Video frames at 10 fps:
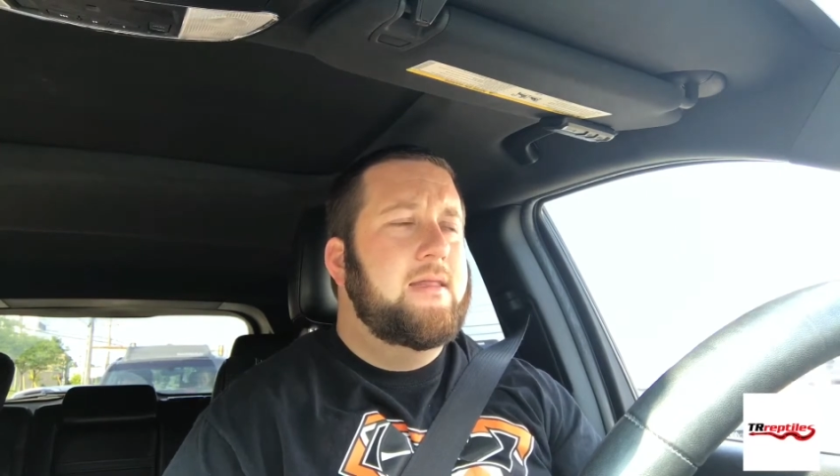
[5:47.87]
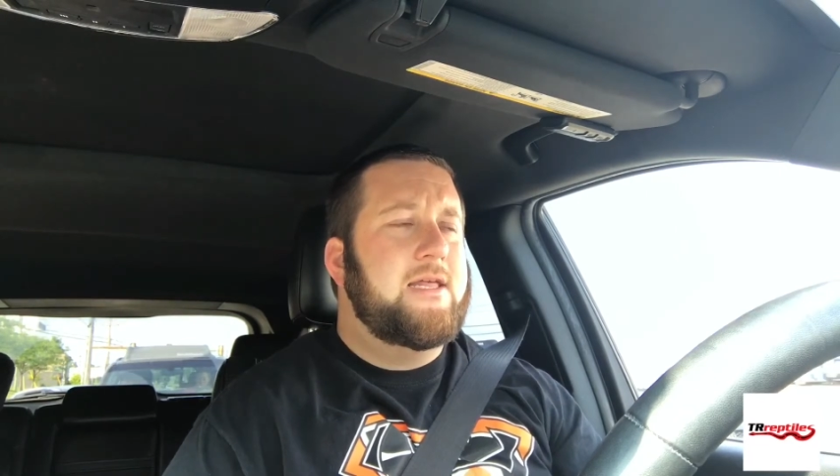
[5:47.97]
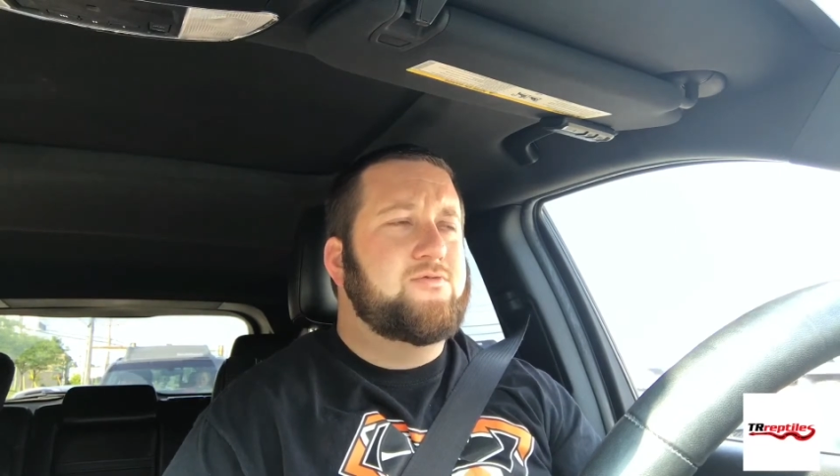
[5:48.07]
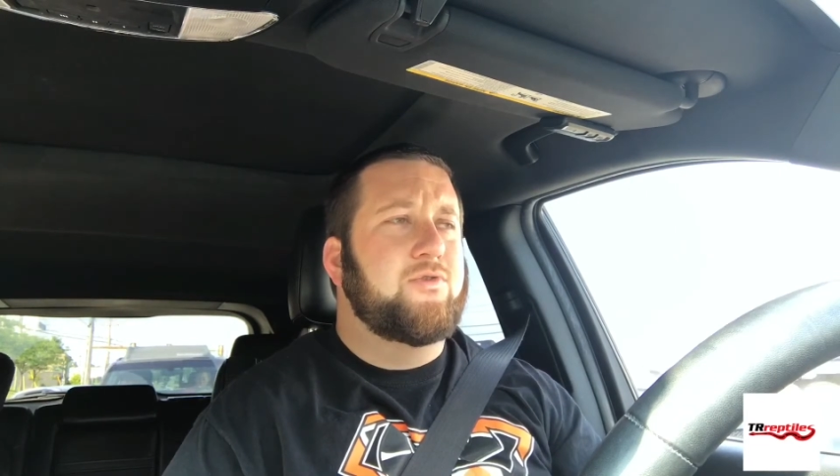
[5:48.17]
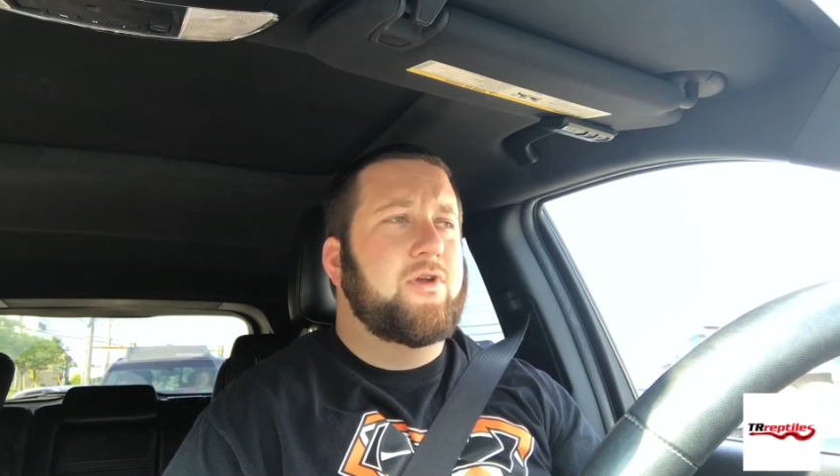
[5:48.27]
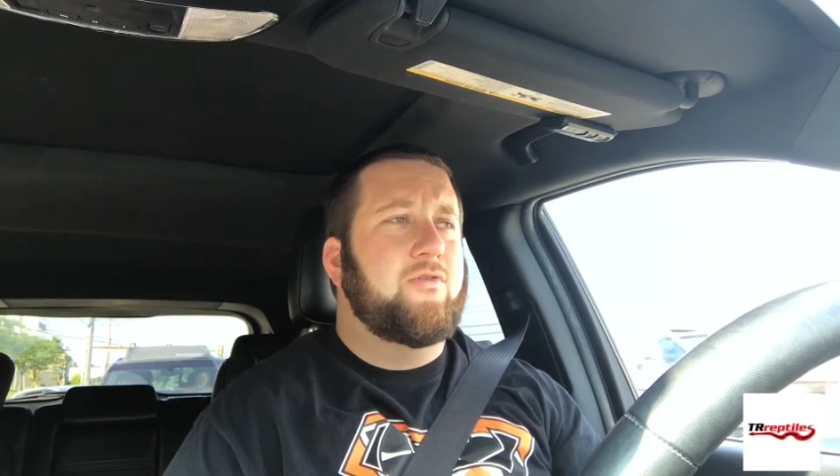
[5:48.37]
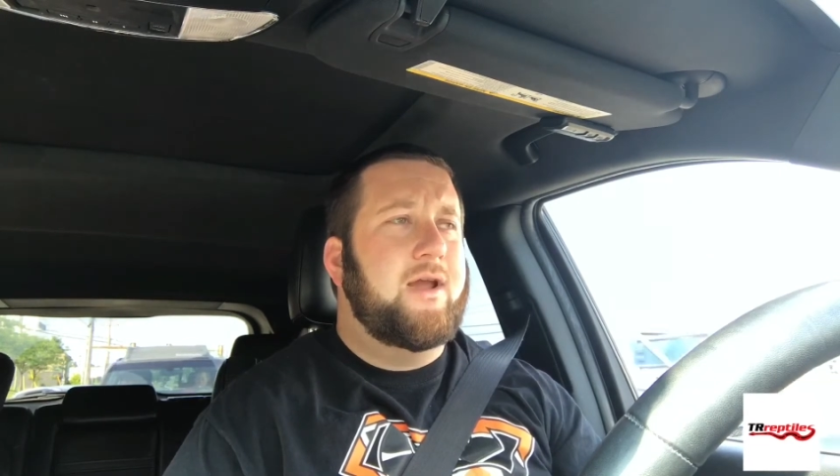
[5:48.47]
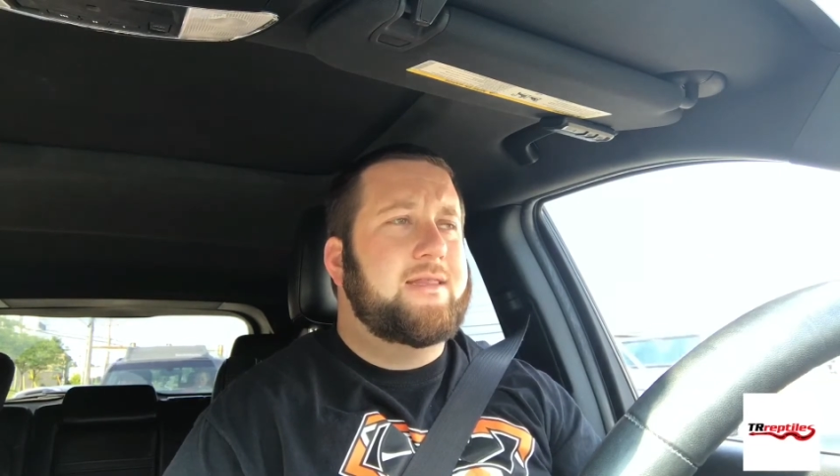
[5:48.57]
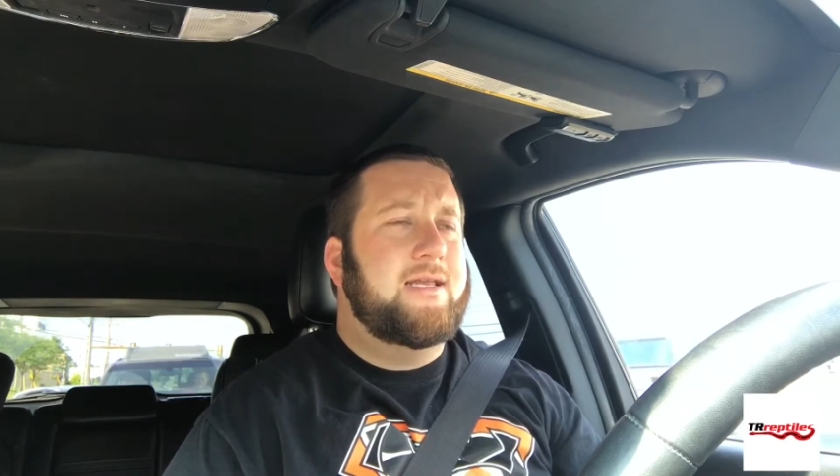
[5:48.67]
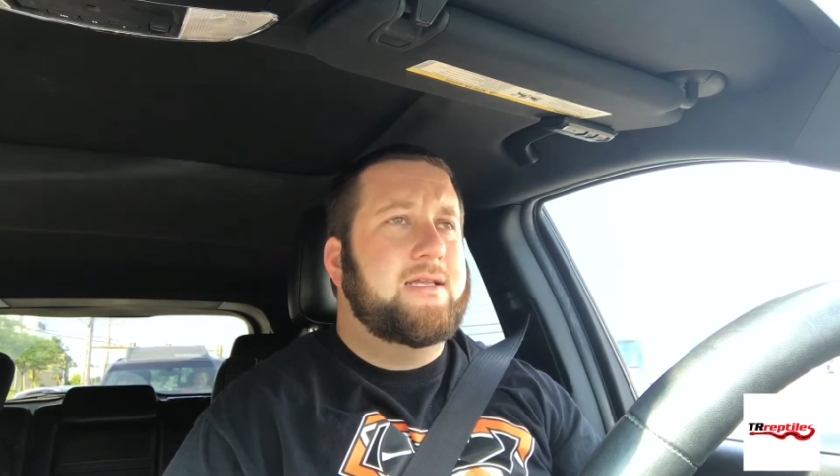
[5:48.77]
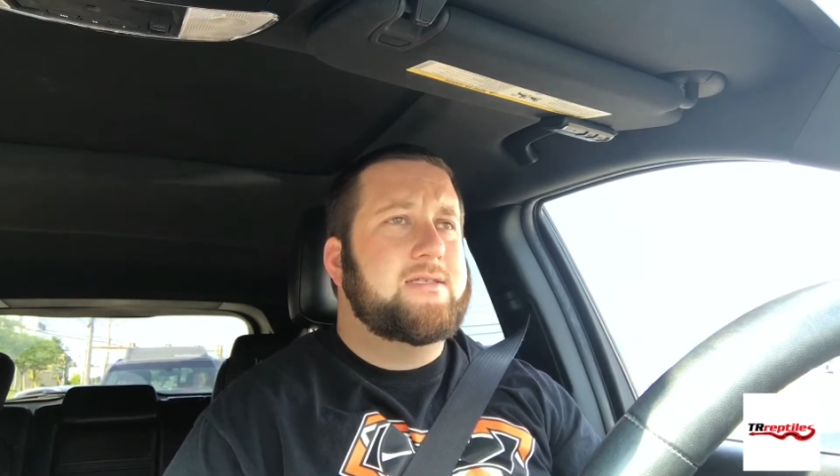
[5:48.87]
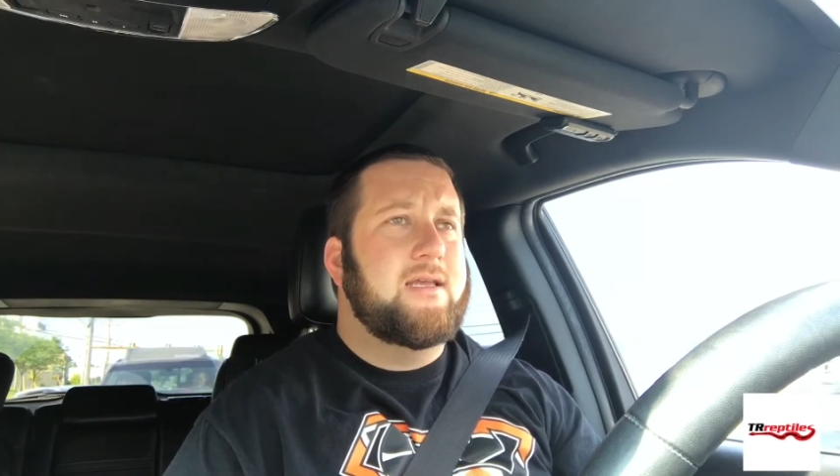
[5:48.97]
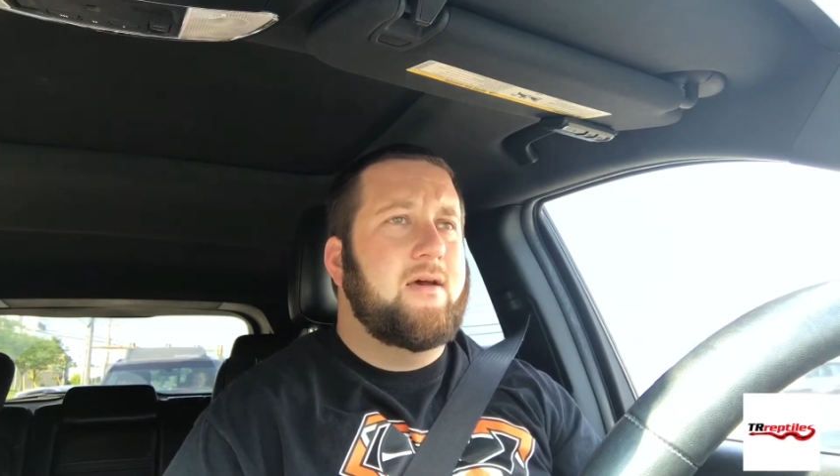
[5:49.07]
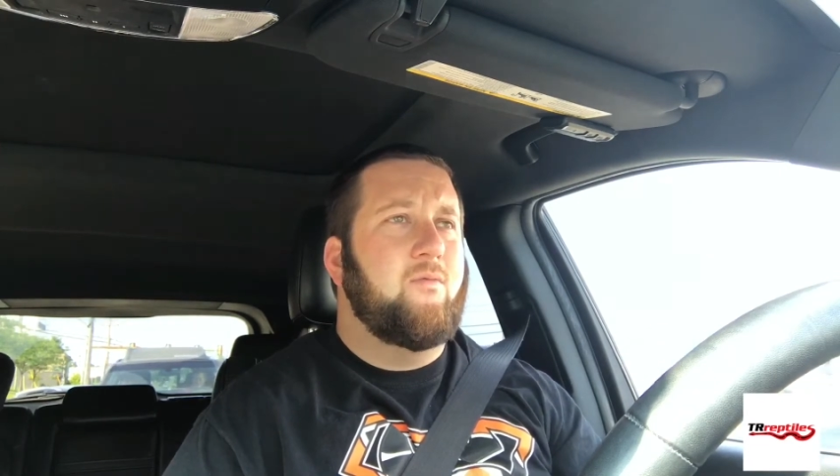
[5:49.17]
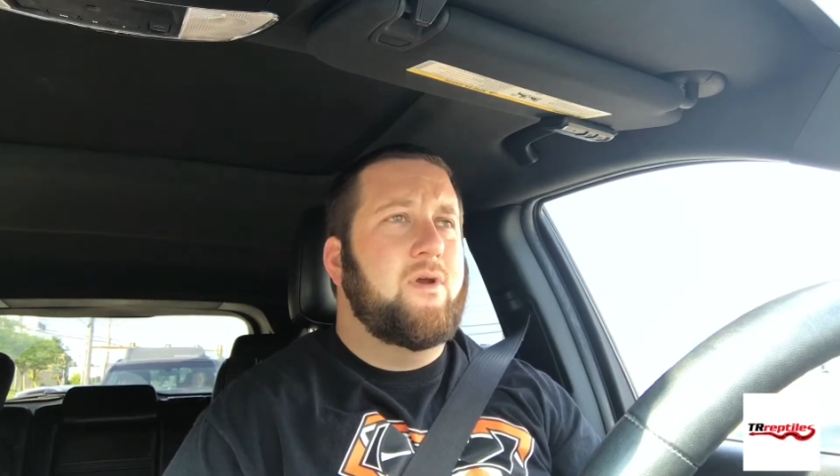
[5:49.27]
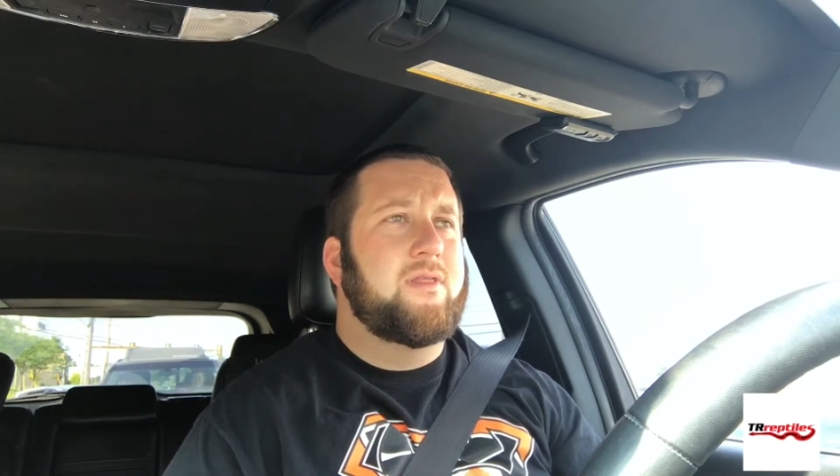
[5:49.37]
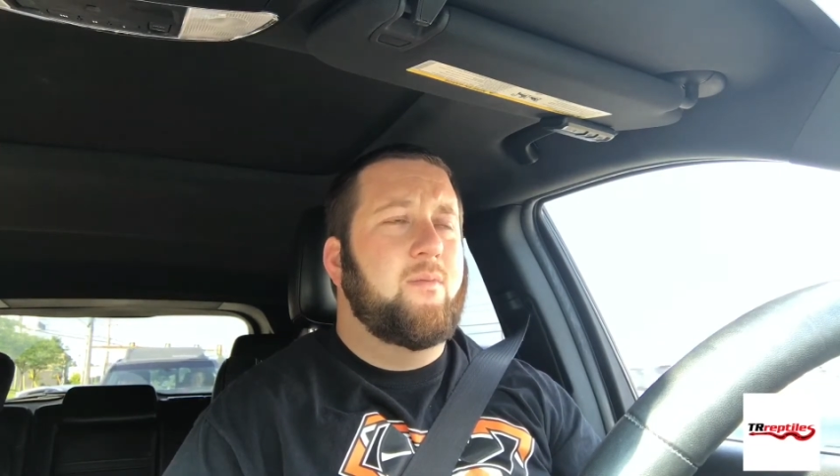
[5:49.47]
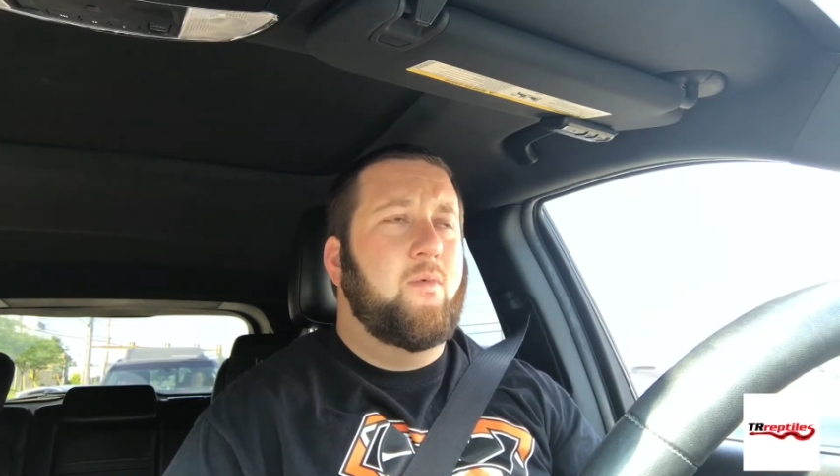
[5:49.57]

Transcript: that's really great that it's one of the